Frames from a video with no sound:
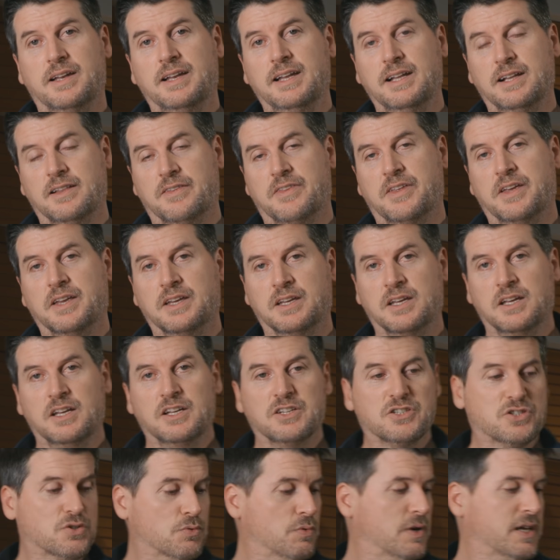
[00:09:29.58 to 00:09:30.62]
little thing
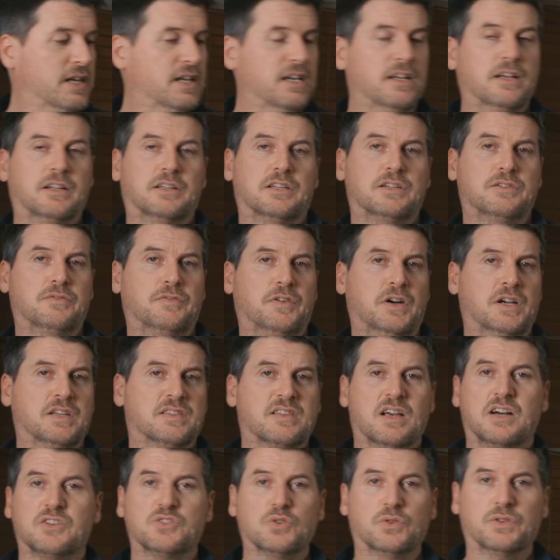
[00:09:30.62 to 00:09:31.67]
directly on the device,
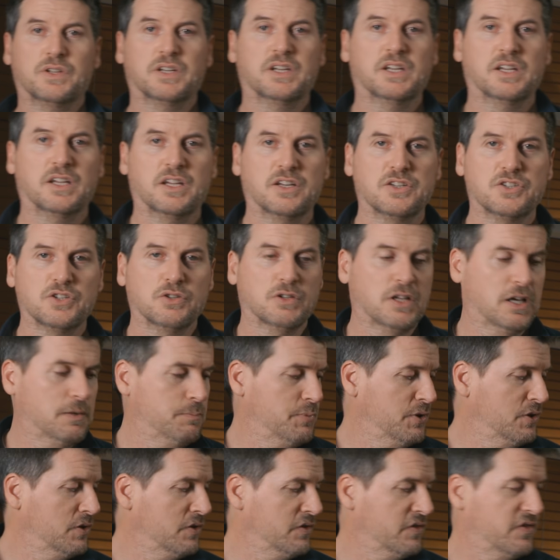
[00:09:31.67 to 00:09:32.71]
I don't think you can do that
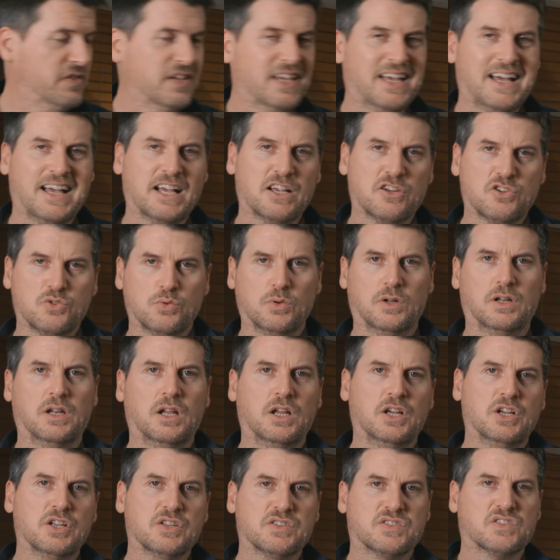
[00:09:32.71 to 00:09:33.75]
because the actual
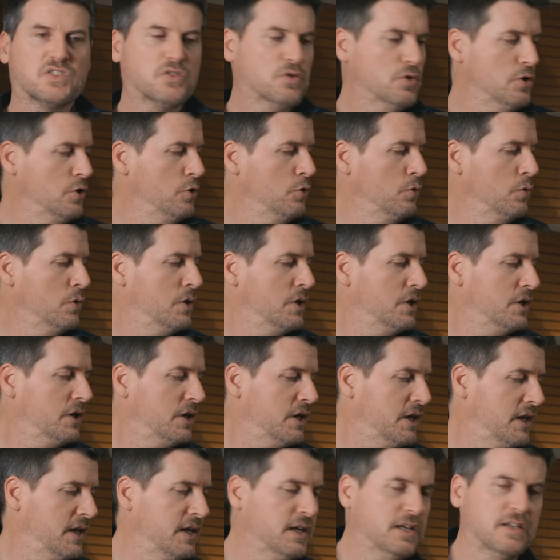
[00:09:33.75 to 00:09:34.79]
screw
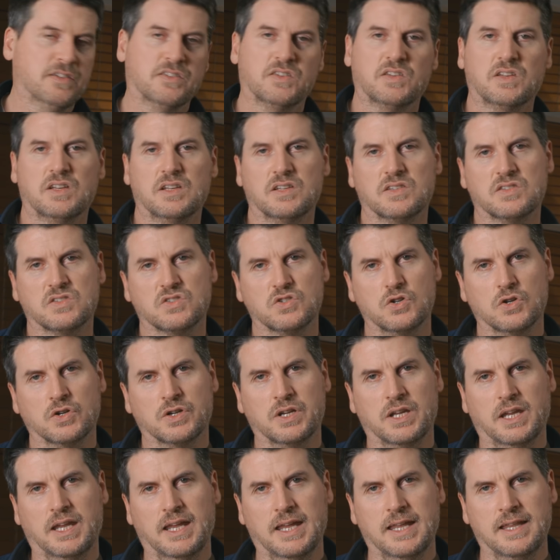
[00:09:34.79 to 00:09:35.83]
is
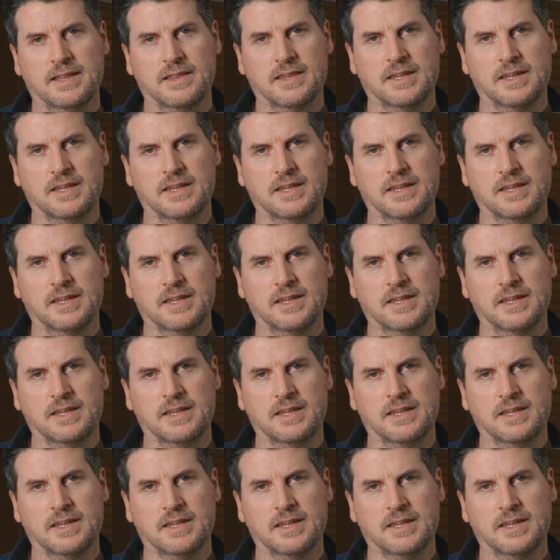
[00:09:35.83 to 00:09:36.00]
stuck in